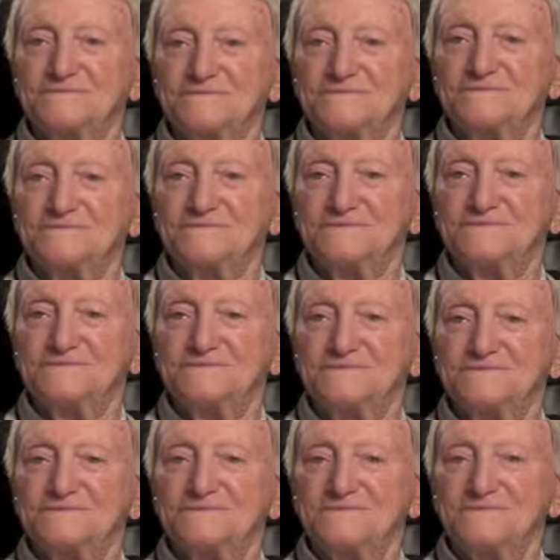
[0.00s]
That's great.
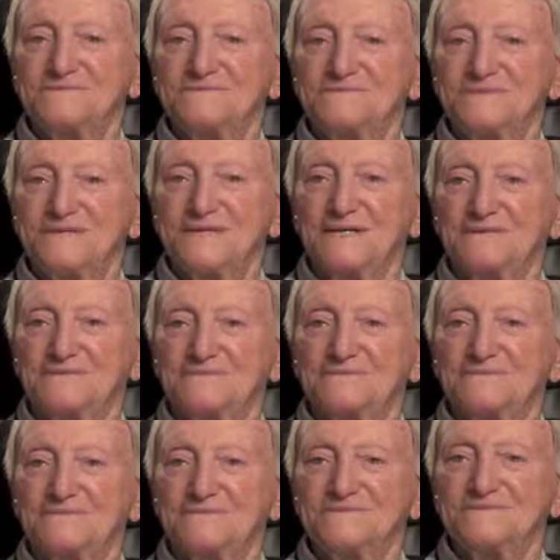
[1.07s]
Yeah.
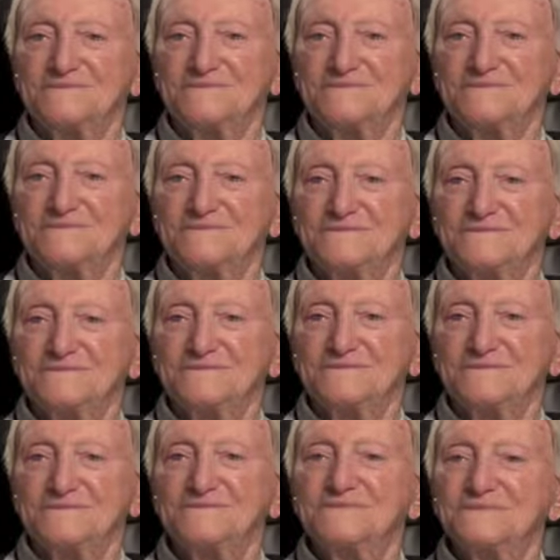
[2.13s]
I have some other
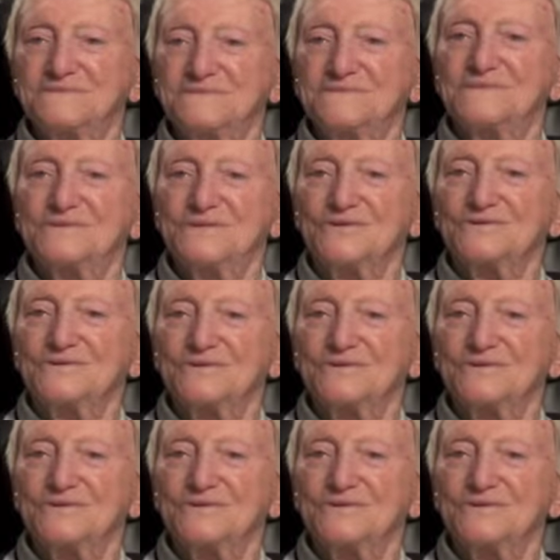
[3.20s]
questions. Sure.